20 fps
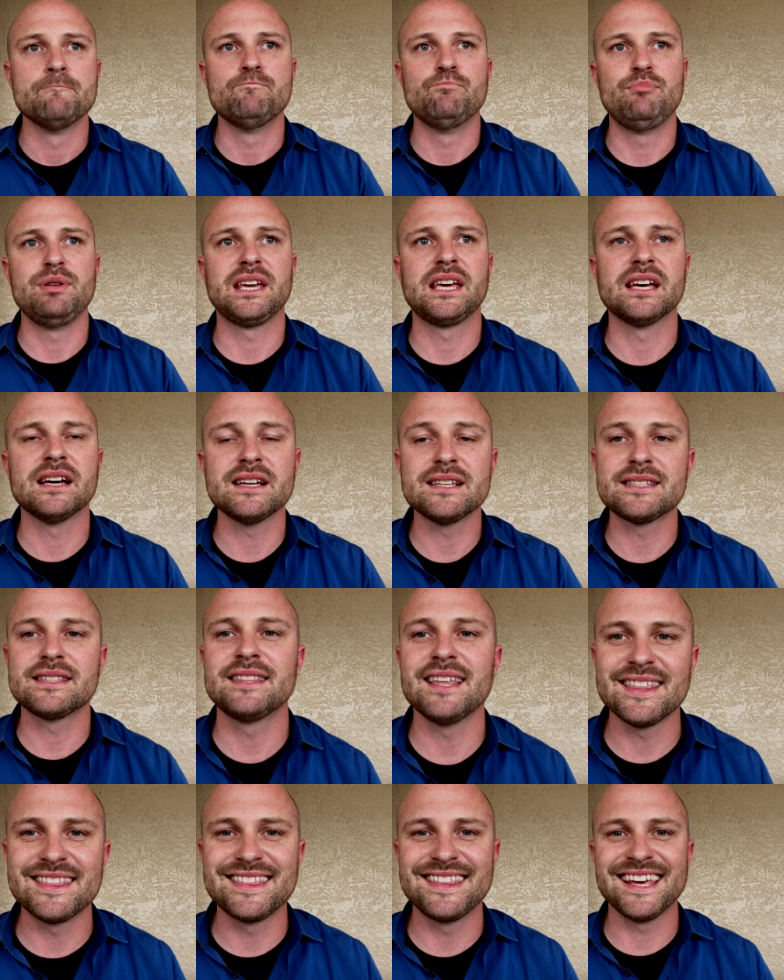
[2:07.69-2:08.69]
because
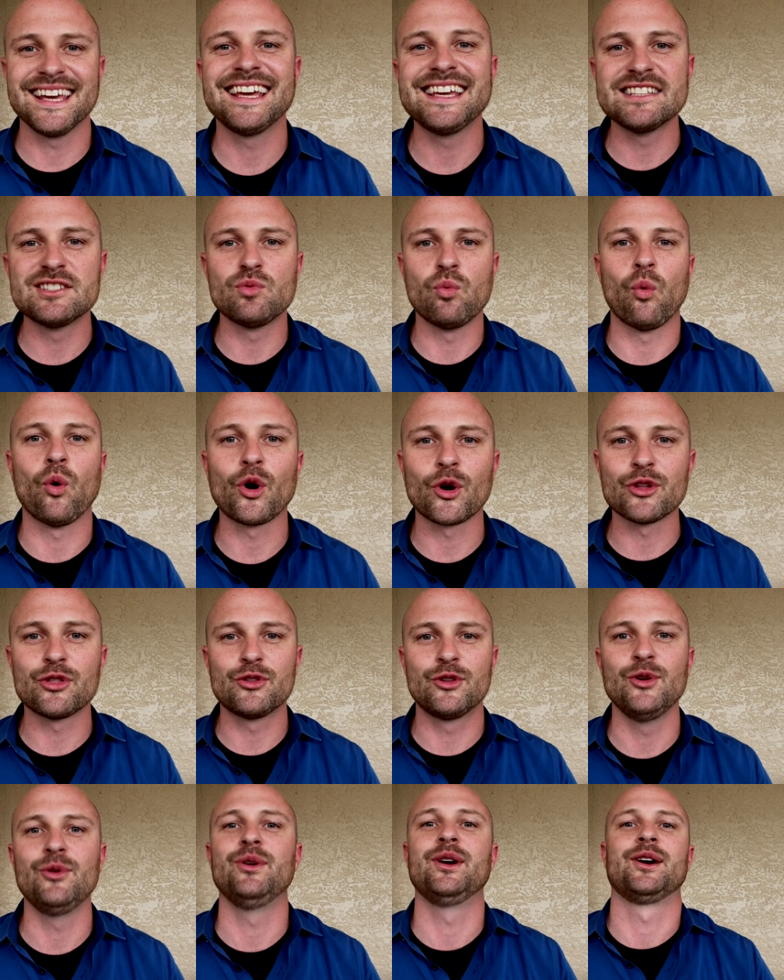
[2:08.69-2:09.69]
the things worth
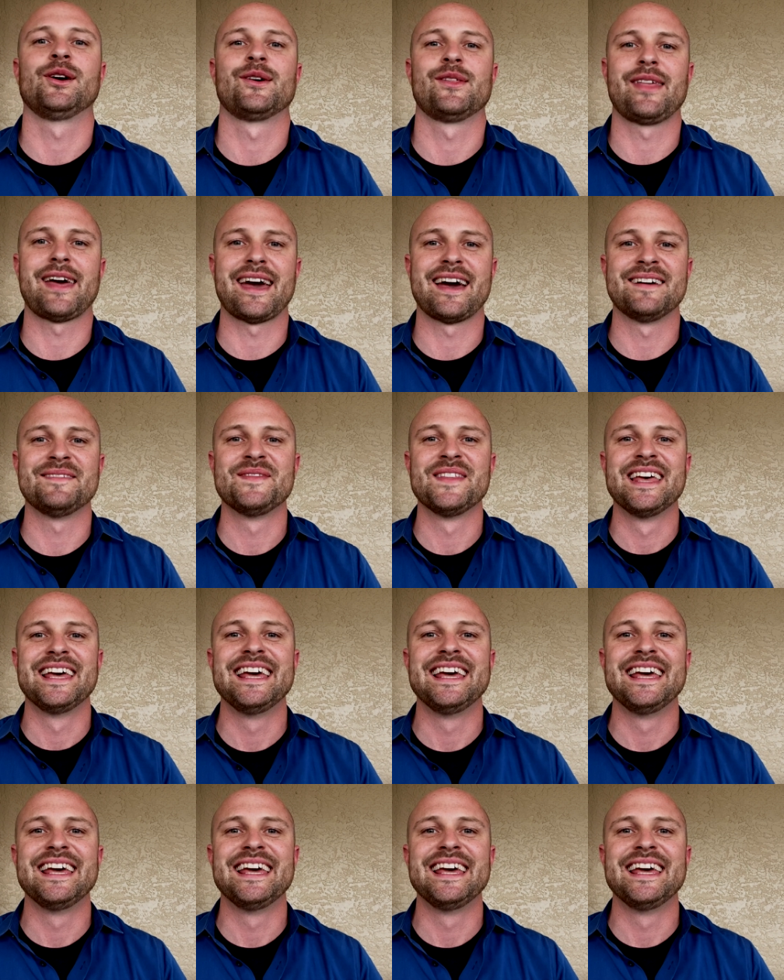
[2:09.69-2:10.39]
doing are that.